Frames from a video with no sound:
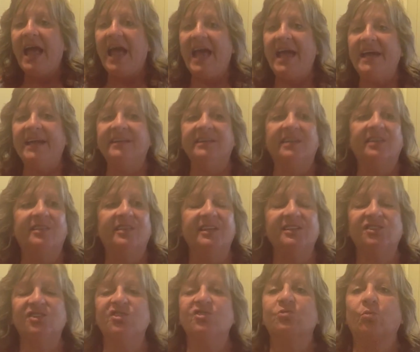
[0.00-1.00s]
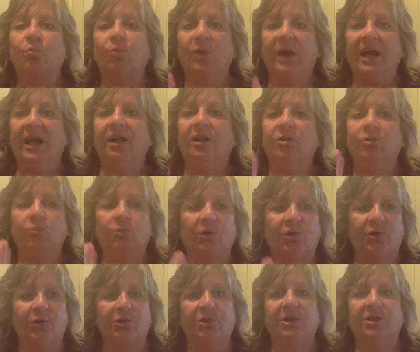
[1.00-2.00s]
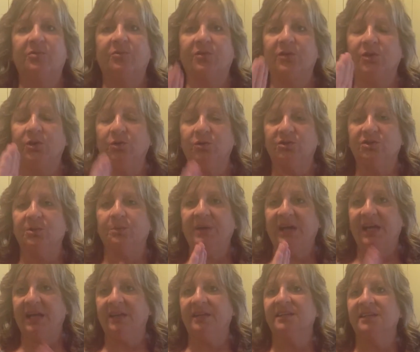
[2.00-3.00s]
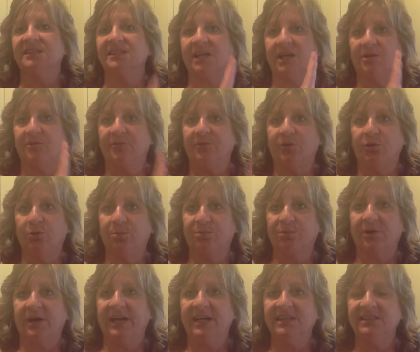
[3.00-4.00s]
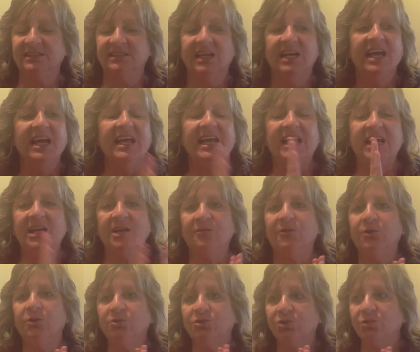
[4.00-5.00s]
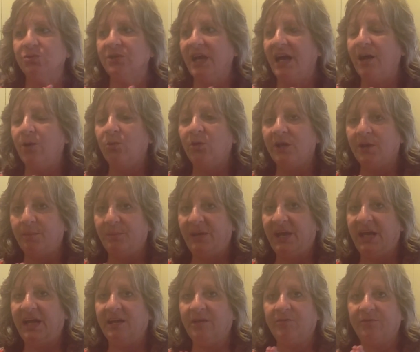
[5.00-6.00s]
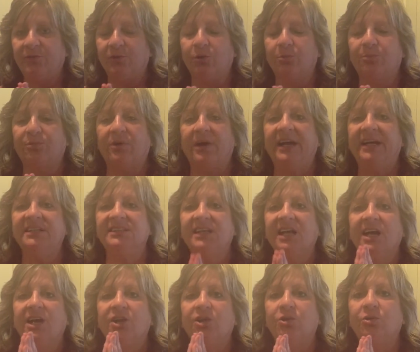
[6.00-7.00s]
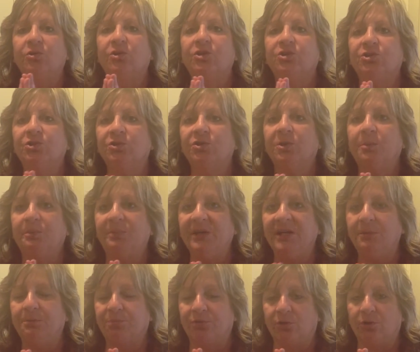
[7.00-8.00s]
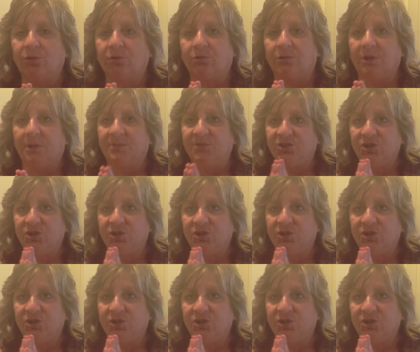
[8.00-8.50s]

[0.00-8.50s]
And this is well worth it for you to pay this at full price. If you do not want to pay full price, you could do the B program.